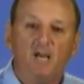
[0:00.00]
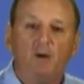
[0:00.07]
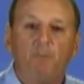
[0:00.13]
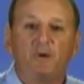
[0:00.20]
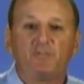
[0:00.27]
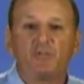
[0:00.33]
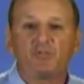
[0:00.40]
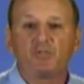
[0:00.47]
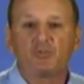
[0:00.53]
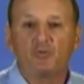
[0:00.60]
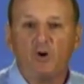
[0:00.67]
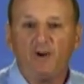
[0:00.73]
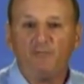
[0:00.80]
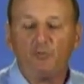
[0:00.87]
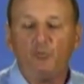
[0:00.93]
but the
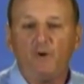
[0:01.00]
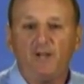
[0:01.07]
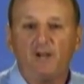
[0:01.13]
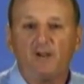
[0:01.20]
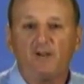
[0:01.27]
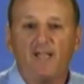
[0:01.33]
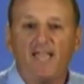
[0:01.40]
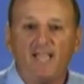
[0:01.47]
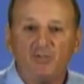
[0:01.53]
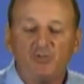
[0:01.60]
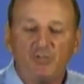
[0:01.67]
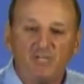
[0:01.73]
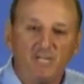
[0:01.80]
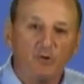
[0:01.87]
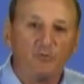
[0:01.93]
software
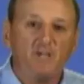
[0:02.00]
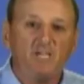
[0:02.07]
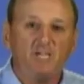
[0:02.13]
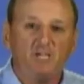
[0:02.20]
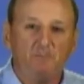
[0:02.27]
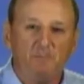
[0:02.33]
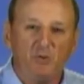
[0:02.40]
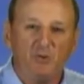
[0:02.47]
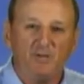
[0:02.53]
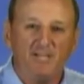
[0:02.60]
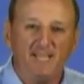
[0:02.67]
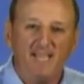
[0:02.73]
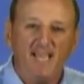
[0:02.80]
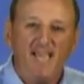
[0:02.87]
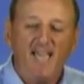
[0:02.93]
engineering
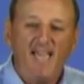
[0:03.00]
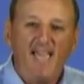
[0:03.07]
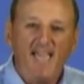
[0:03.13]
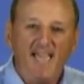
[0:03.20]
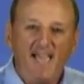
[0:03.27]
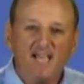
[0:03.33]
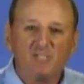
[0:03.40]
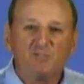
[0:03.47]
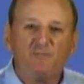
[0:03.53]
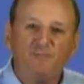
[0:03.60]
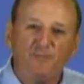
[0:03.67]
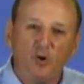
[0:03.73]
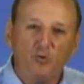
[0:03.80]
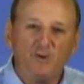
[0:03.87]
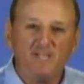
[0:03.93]
community has
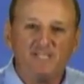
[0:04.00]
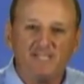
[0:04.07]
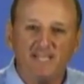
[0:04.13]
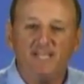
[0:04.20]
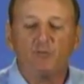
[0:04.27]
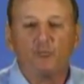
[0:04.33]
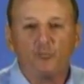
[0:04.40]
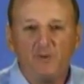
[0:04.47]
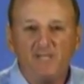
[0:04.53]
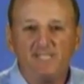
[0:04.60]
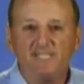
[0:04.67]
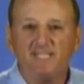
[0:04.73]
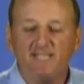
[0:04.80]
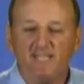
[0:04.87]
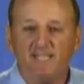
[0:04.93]
focused in
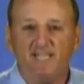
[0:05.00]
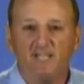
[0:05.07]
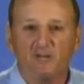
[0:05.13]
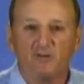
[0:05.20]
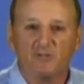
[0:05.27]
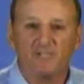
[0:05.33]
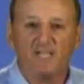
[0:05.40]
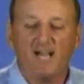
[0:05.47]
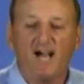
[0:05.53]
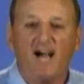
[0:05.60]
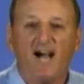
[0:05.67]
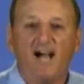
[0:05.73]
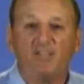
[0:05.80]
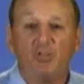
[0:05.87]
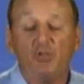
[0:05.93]
recent years
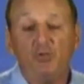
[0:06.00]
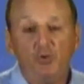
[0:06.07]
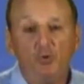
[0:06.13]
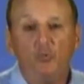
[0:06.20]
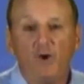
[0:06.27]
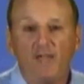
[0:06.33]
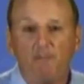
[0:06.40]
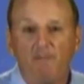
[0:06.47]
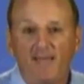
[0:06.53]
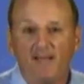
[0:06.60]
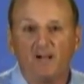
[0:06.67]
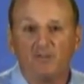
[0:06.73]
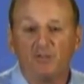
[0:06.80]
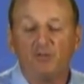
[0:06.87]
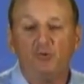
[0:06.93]
on
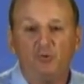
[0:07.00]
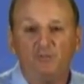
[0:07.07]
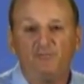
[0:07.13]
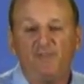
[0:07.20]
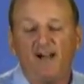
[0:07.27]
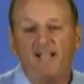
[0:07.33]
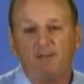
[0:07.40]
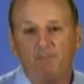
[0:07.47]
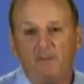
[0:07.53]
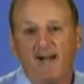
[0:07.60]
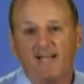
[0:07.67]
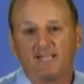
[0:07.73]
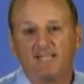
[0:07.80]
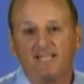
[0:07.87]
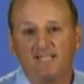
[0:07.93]
UML, the Unified
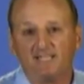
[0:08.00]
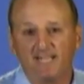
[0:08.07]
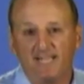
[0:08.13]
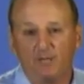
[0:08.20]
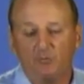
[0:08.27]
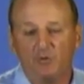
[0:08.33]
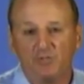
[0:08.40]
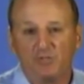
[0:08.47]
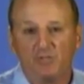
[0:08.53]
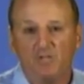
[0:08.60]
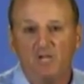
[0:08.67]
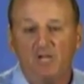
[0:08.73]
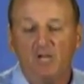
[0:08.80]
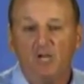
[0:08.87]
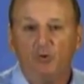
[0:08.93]
Modeling Language,
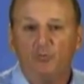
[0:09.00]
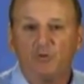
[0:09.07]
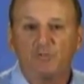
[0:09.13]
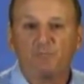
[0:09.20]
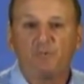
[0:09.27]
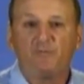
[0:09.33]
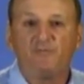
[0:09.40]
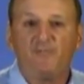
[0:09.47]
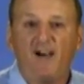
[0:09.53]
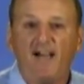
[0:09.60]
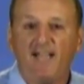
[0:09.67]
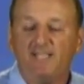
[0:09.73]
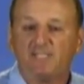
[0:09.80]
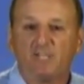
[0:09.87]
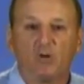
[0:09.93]
which
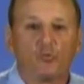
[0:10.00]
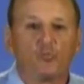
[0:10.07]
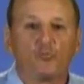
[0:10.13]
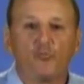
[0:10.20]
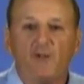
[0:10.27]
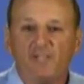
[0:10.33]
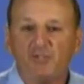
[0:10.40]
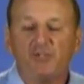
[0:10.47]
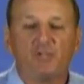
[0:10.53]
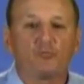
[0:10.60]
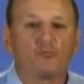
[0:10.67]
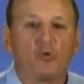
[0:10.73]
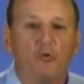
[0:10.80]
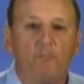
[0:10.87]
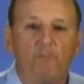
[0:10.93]
provides a rich
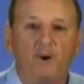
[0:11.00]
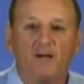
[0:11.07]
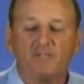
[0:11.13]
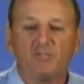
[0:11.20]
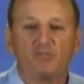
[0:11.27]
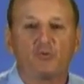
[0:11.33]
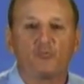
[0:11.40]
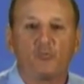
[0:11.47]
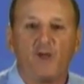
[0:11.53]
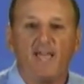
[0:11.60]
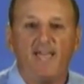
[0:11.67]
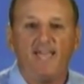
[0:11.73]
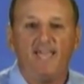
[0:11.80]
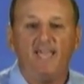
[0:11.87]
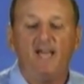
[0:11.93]
and robust
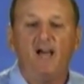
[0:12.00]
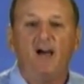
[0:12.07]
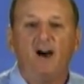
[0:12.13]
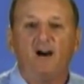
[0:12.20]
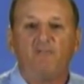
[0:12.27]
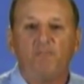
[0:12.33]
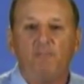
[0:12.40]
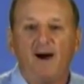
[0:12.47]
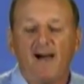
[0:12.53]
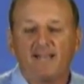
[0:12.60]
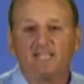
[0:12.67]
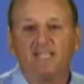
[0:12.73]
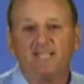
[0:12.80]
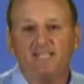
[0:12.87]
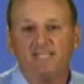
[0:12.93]
array of
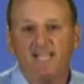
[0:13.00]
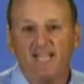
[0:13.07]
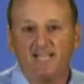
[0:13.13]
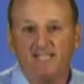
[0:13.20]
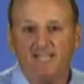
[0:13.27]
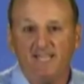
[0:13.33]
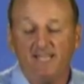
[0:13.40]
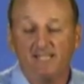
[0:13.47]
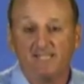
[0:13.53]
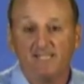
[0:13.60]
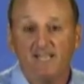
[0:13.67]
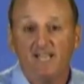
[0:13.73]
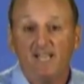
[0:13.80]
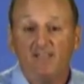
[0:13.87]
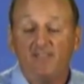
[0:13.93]
modeling techniques
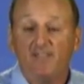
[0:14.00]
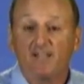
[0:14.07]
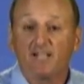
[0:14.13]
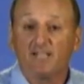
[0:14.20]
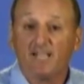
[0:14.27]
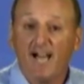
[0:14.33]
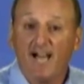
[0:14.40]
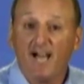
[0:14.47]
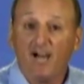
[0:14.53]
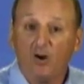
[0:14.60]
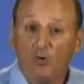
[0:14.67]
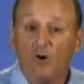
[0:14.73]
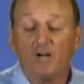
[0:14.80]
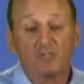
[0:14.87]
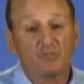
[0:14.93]
that
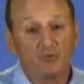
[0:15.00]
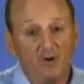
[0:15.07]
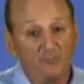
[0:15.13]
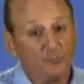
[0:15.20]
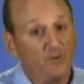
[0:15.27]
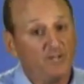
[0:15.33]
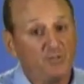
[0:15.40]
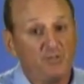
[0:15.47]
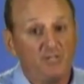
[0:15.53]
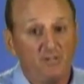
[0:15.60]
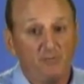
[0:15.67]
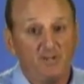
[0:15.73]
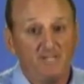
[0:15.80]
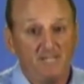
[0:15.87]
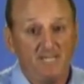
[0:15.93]
allow a software
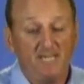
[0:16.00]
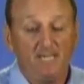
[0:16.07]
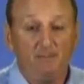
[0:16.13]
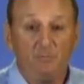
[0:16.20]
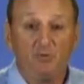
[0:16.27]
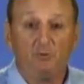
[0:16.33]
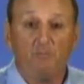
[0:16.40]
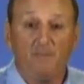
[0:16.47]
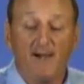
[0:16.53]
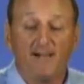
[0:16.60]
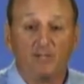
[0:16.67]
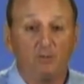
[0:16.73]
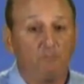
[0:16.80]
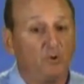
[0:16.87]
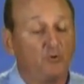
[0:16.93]
engineering team to
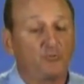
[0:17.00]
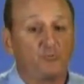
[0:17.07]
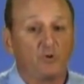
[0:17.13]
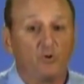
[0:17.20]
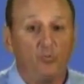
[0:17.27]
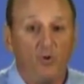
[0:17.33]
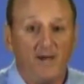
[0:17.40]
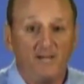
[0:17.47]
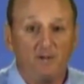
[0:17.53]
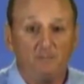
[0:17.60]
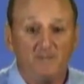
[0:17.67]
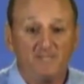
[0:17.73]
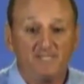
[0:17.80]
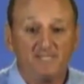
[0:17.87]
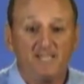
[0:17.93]
model both
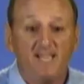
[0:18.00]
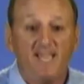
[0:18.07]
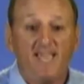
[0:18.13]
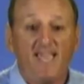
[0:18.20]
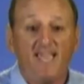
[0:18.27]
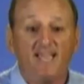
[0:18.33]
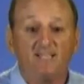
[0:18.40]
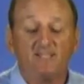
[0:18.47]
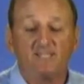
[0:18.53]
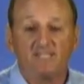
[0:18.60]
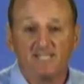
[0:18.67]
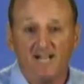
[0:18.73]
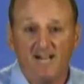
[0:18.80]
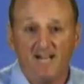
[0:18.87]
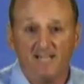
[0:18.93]
requirements and
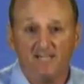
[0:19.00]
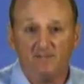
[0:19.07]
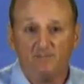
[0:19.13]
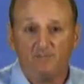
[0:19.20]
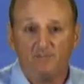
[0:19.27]
design.